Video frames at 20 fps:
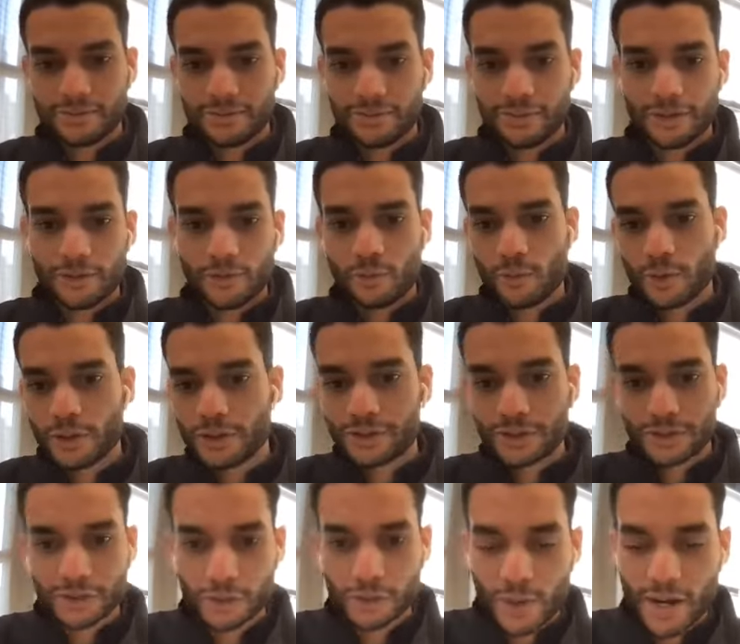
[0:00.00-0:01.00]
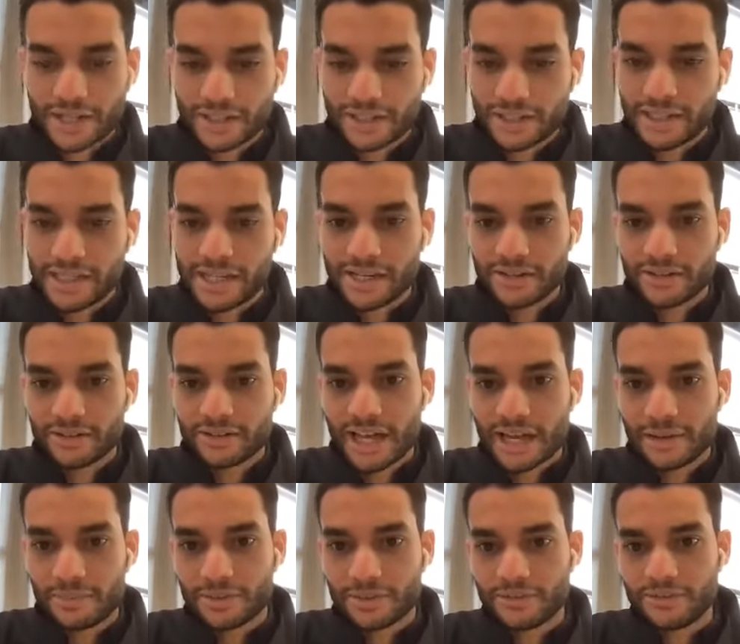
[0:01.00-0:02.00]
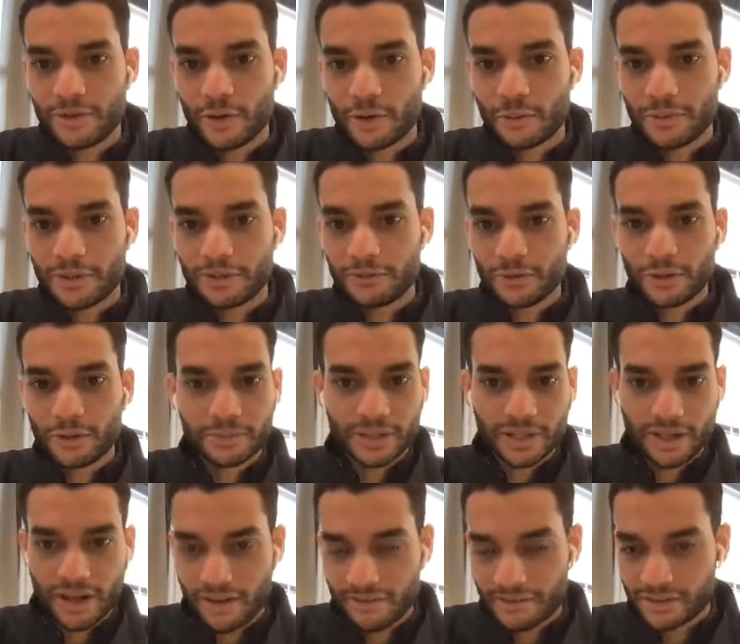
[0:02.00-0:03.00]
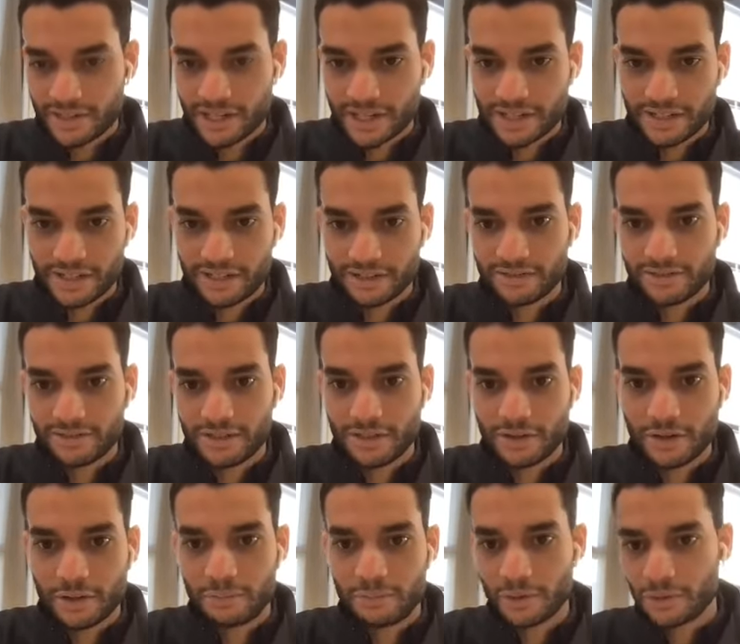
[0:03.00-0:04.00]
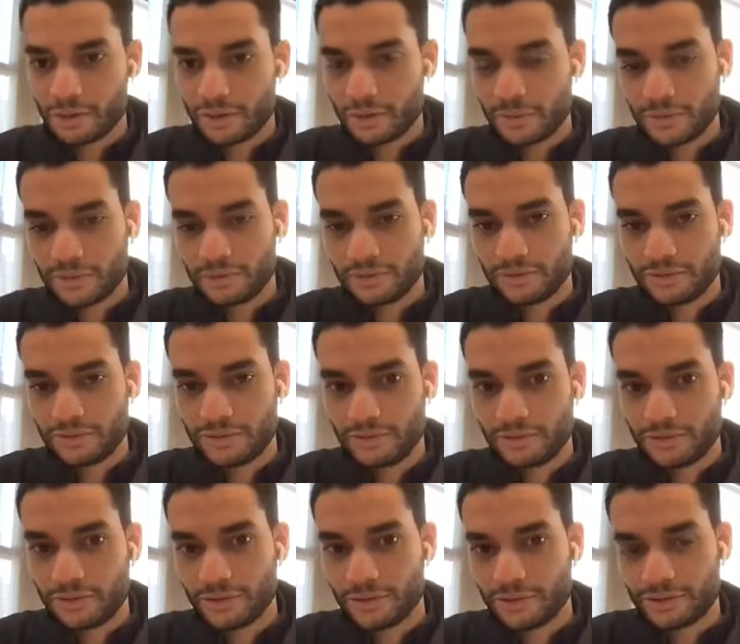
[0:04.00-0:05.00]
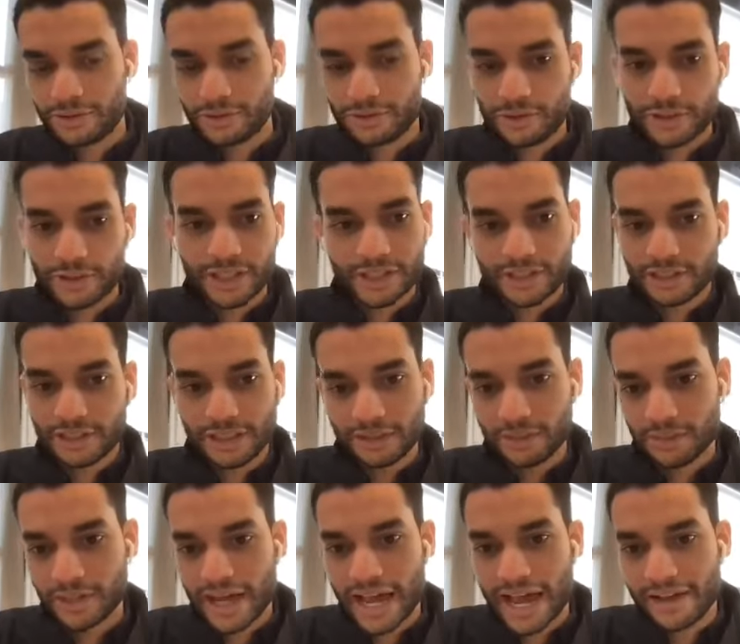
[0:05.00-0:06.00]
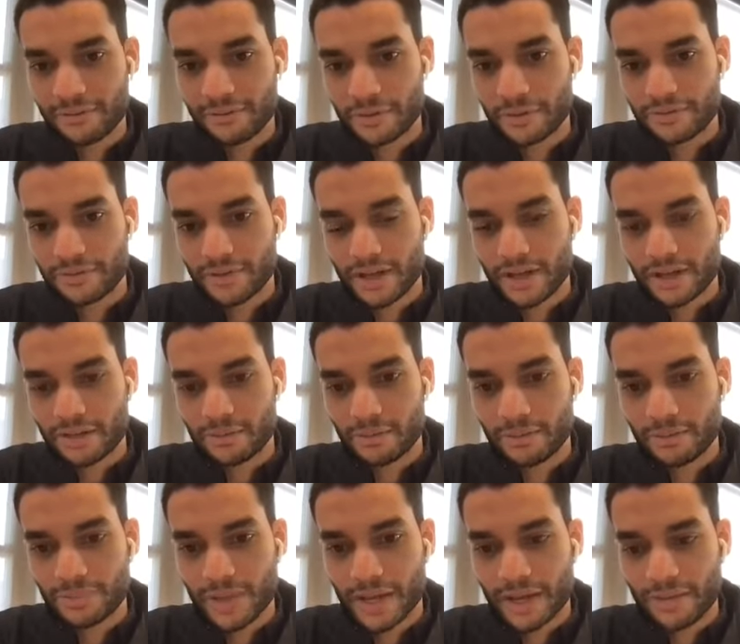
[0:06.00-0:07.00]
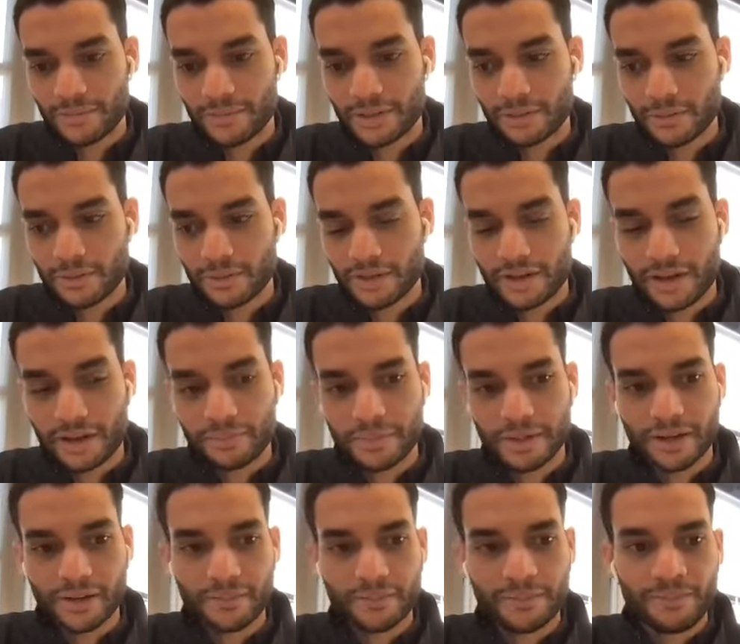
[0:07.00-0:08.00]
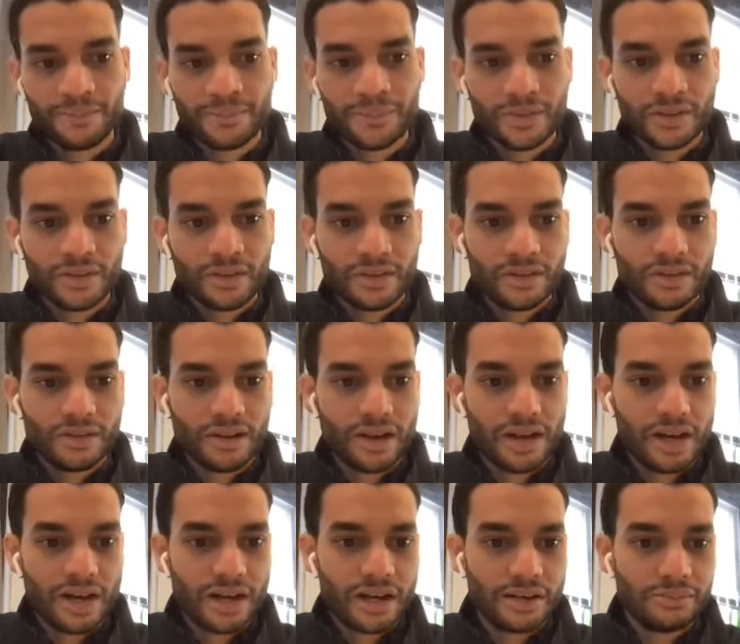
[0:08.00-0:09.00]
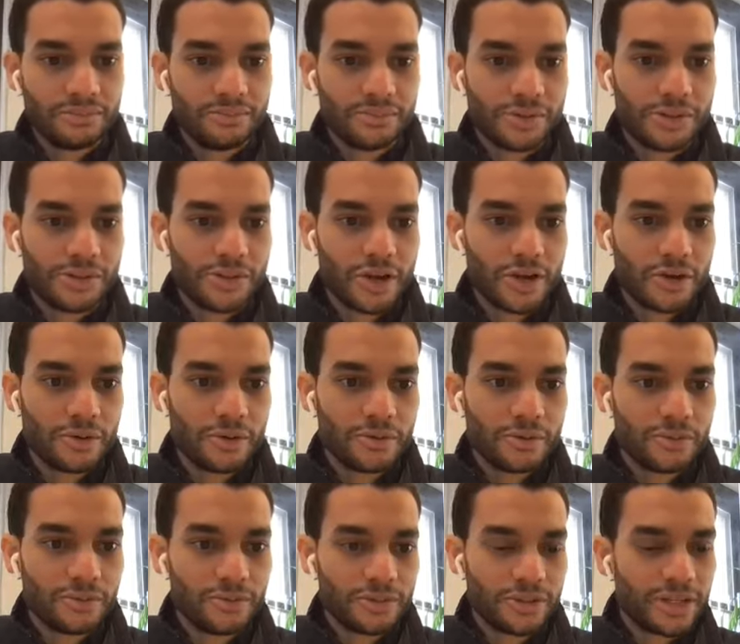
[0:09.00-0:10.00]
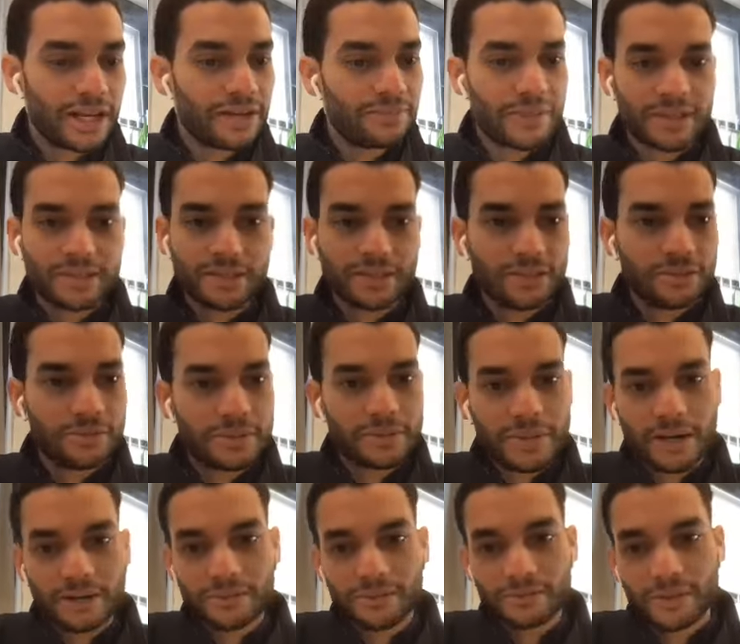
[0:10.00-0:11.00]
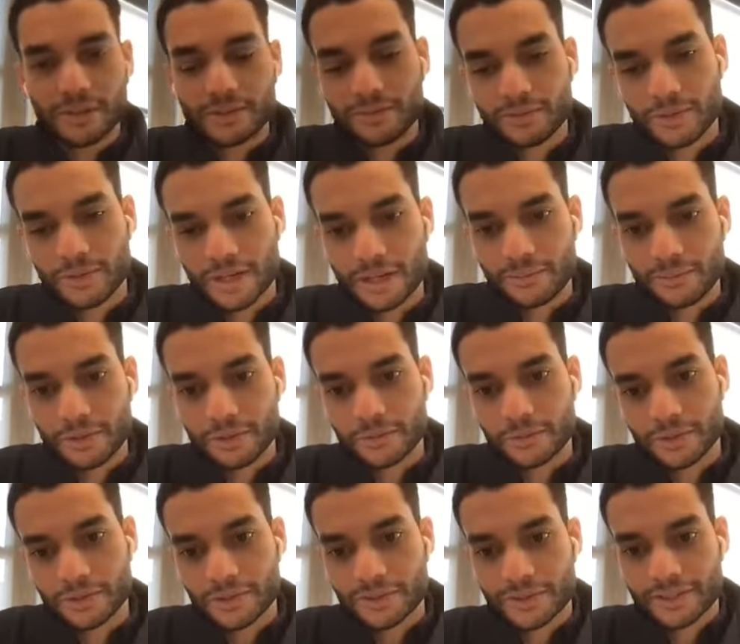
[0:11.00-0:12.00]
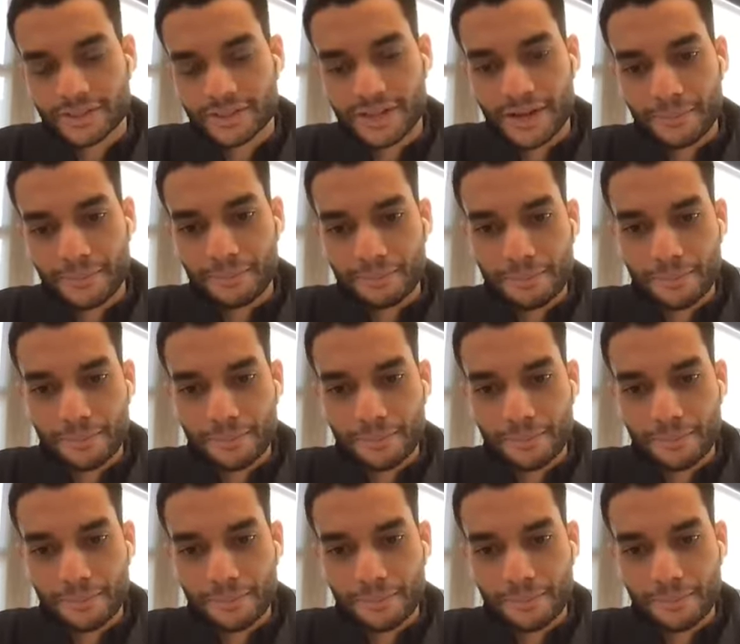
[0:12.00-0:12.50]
once or twice a year type of open enrollment conversation, a broker would traditionally have with a company. So yeah, that's a little bit about what we're doing today.